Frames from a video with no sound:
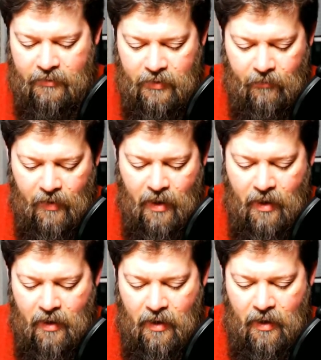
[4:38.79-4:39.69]
So
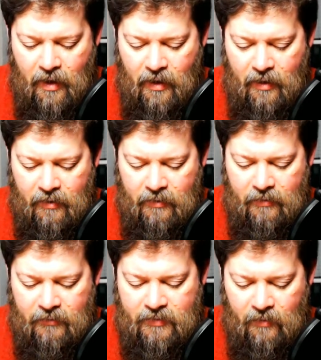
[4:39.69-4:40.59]

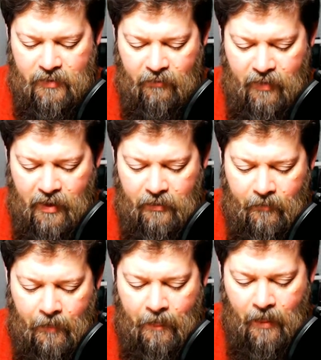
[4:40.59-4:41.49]
Psalm 78.
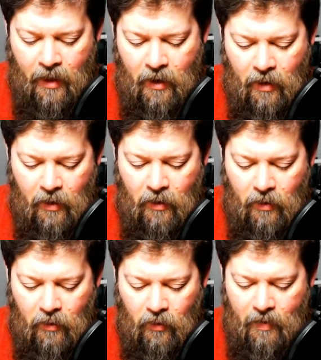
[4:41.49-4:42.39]

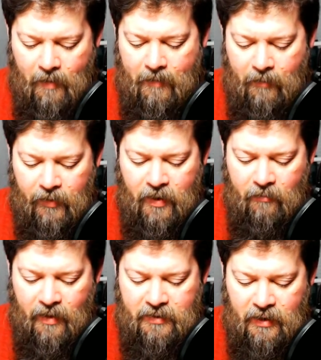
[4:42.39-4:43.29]
O my people, hear
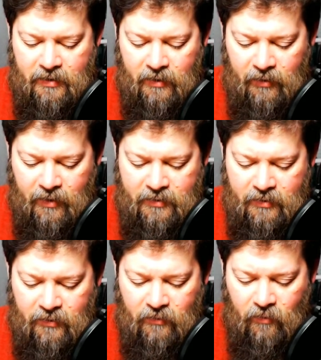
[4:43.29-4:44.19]
my teaching. Listen
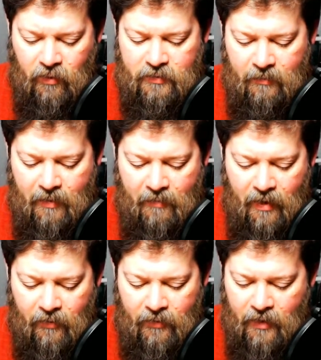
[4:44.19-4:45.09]
to the words of my
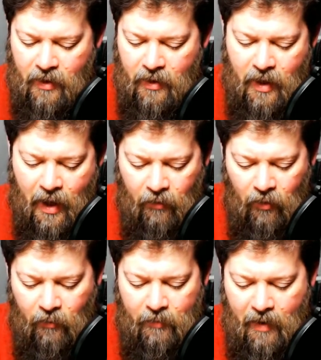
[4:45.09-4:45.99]
mouth. I
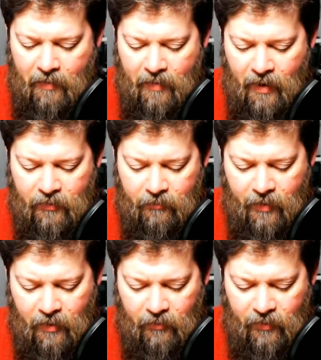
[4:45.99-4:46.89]
will open my mouth in
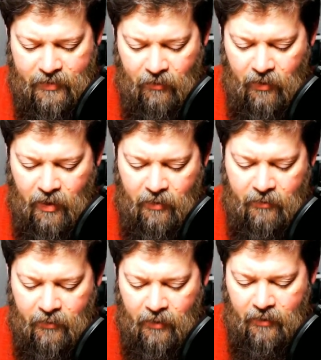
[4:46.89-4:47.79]
parables. I will
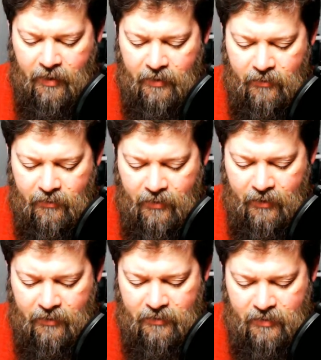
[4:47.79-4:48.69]
utter hidden
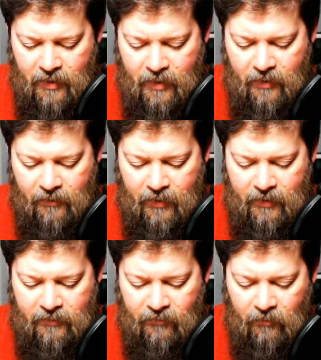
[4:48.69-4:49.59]

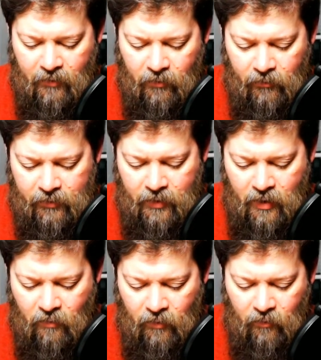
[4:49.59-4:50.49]
things from old,
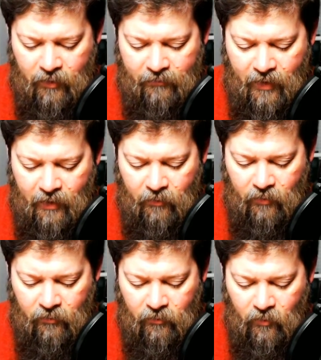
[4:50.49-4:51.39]
what we
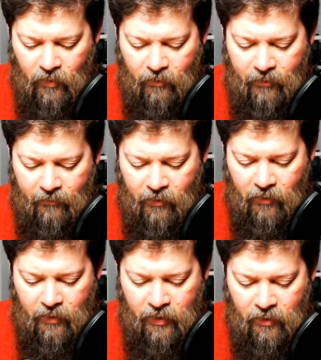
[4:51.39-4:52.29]
have
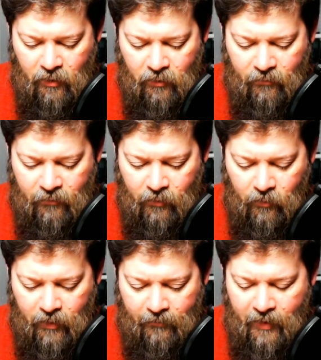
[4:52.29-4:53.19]
heard and known, for
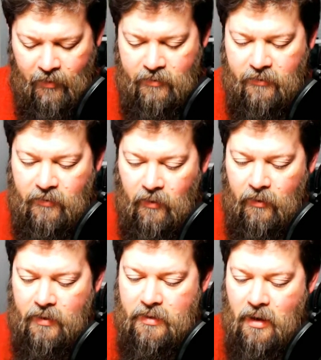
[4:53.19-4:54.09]
what our fathers have
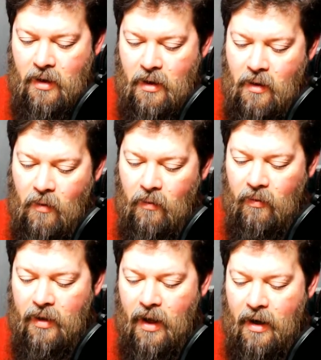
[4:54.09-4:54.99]
told us. We
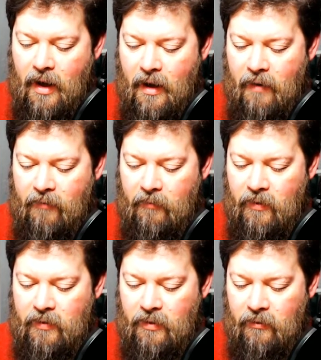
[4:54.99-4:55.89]
will not hide from
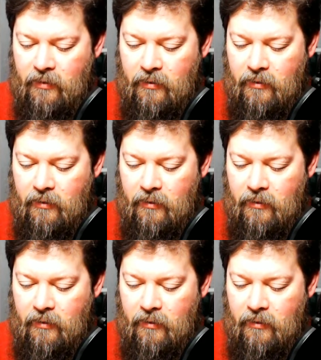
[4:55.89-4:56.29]
their children.